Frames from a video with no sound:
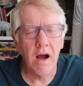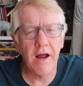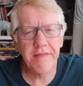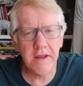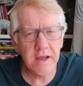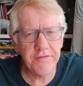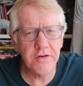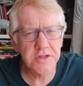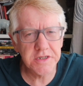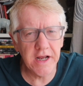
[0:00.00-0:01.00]
I think if
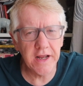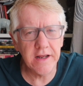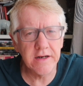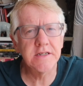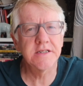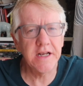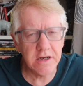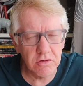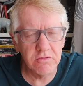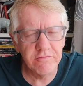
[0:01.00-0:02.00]
you're staying in a
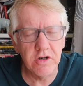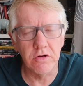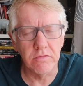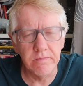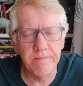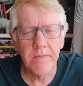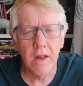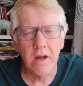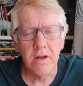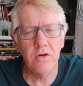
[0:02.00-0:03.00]
single room,
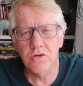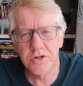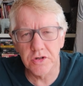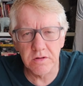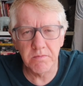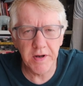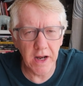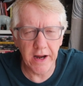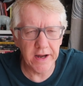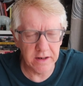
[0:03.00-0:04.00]
you shouldn't
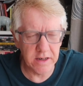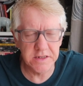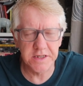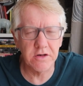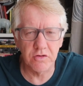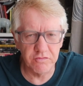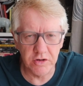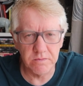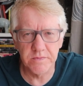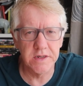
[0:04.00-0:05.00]
pay a single
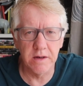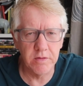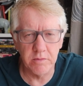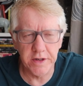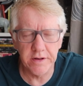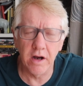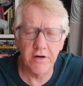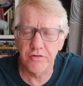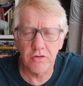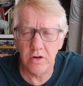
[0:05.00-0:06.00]
room supplement.
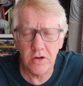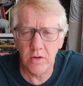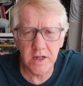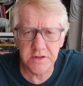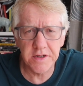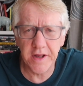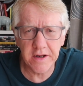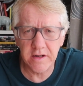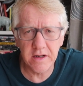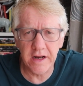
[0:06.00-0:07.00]
After all, who else are they
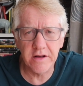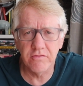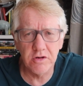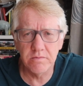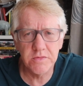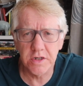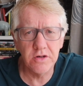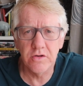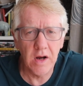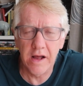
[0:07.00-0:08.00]
going to let the room
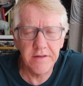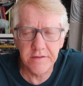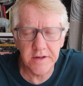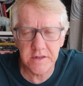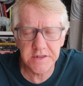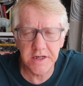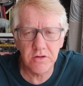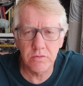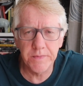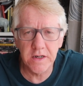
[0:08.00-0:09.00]
to other than a
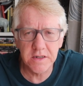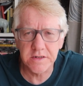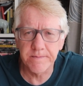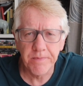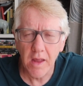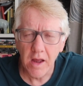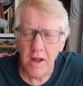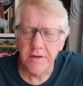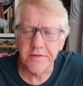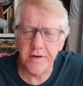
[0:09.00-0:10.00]
single person?
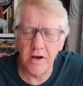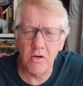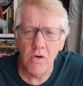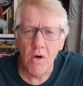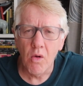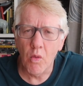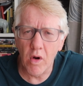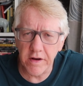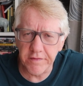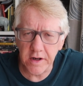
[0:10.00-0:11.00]
So
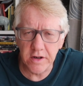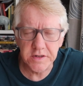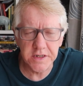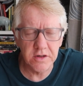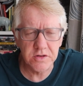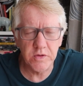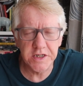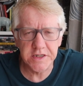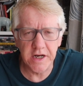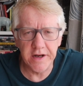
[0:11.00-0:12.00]
one of the hotels we
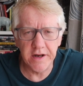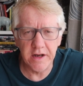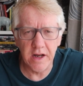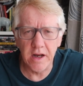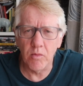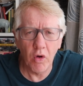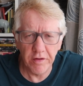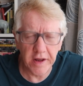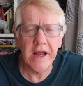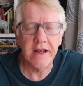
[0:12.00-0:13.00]
stayed in, it
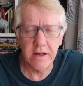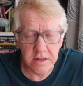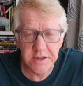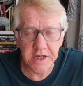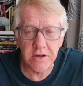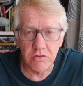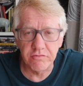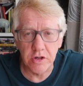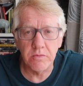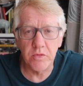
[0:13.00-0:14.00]
was a single
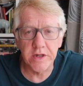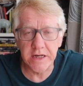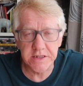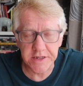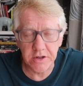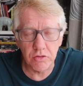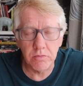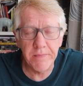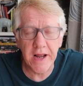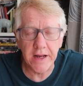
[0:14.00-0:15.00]
room with a single
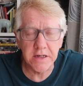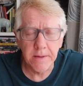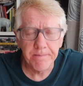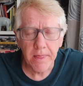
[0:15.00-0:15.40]
bed.